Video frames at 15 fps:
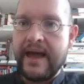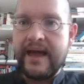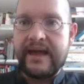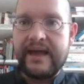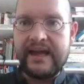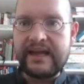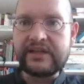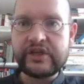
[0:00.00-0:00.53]

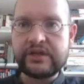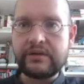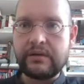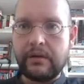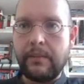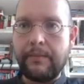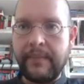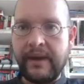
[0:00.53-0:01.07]
Each
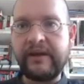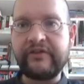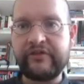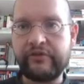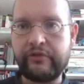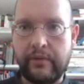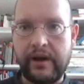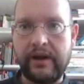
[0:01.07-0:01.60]

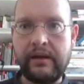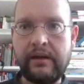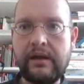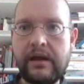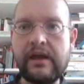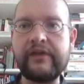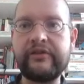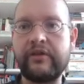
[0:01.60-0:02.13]
ministry
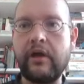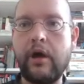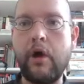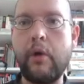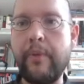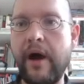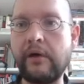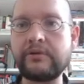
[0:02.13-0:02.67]
is
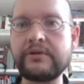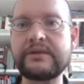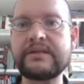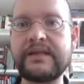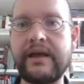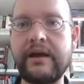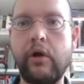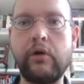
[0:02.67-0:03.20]
about to
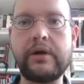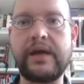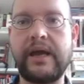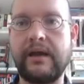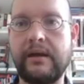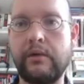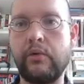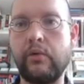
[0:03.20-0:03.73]
say,
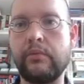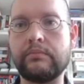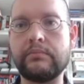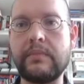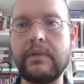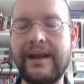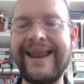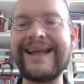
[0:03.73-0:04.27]
okay,
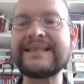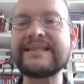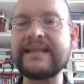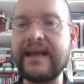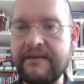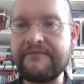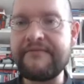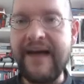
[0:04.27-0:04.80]
let's
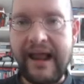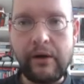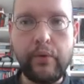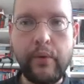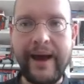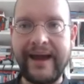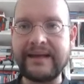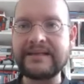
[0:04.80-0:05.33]

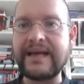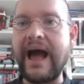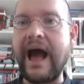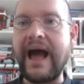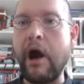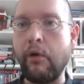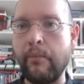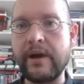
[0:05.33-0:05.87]
evaluate
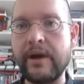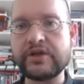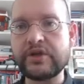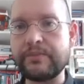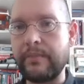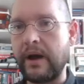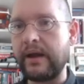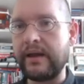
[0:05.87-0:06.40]
how
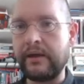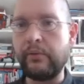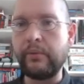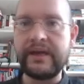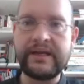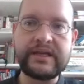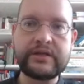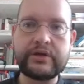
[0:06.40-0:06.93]
much money we
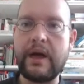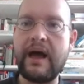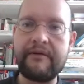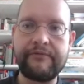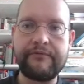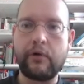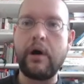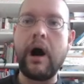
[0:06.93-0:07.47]
need to
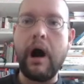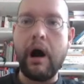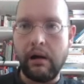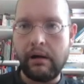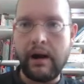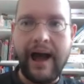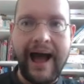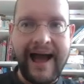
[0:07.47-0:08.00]
have for
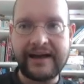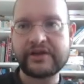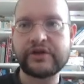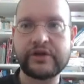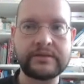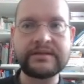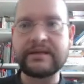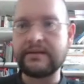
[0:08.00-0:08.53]
our
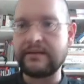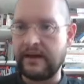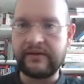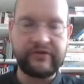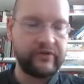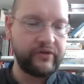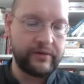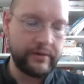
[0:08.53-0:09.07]
actions
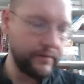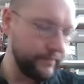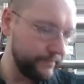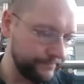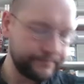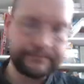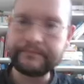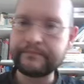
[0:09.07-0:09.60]
next year.
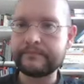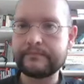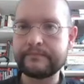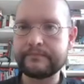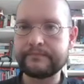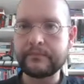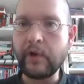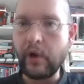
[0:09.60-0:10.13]

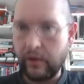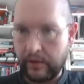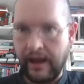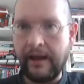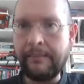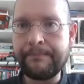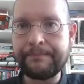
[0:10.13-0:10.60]
Okay?